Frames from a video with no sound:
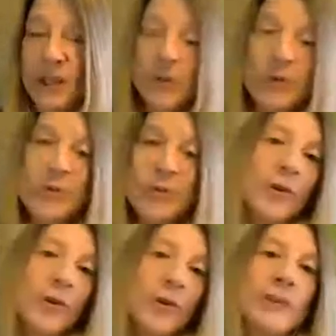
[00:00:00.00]
local
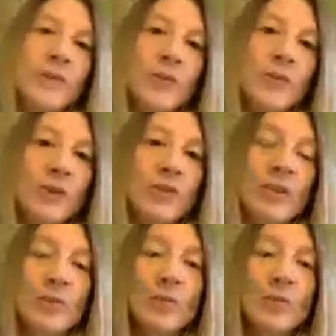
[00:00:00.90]
soap makers,
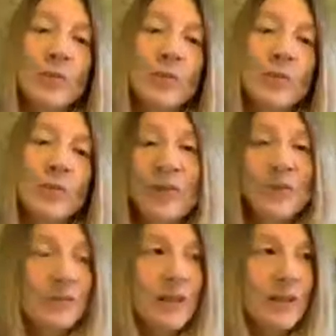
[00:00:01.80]
because I thought that
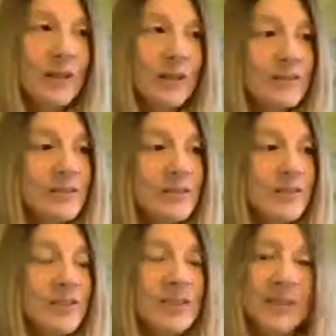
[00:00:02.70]
was something that
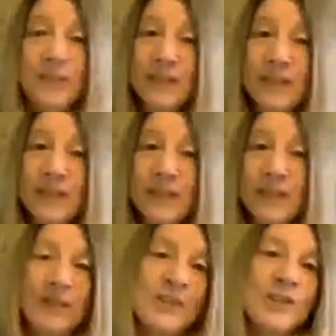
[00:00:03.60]
would definitely
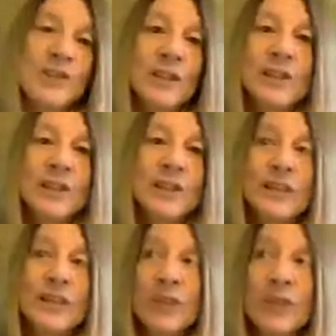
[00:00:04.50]
be serviced
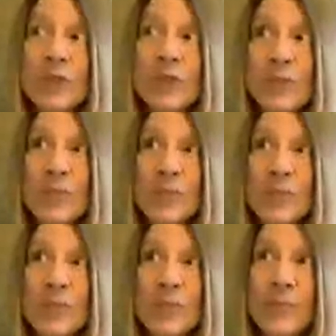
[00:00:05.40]
locally. So all the soaps that